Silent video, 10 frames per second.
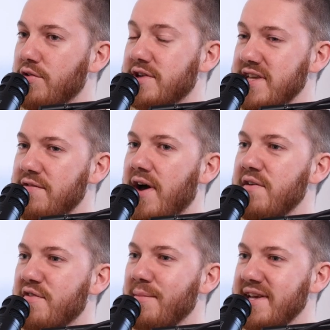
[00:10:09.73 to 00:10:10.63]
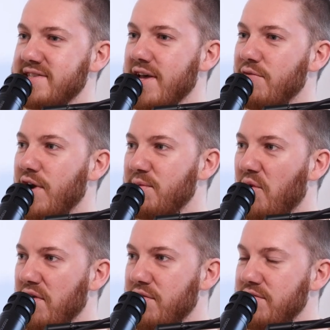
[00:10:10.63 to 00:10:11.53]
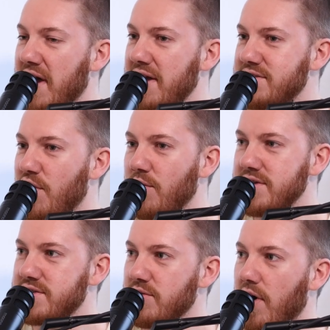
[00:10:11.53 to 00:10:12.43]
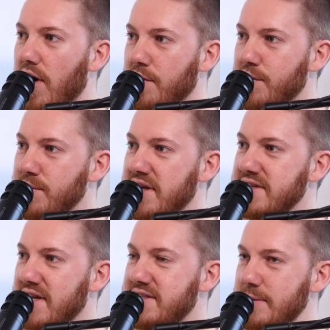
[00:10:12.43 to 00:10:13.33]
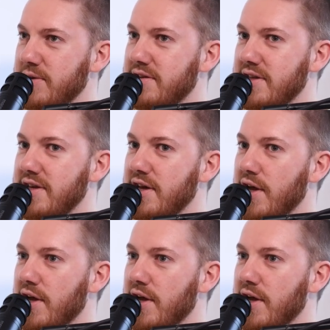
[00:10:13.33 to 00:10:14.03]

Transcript: Because I find for myself when I'm going through that, it's always so hard for me because I typically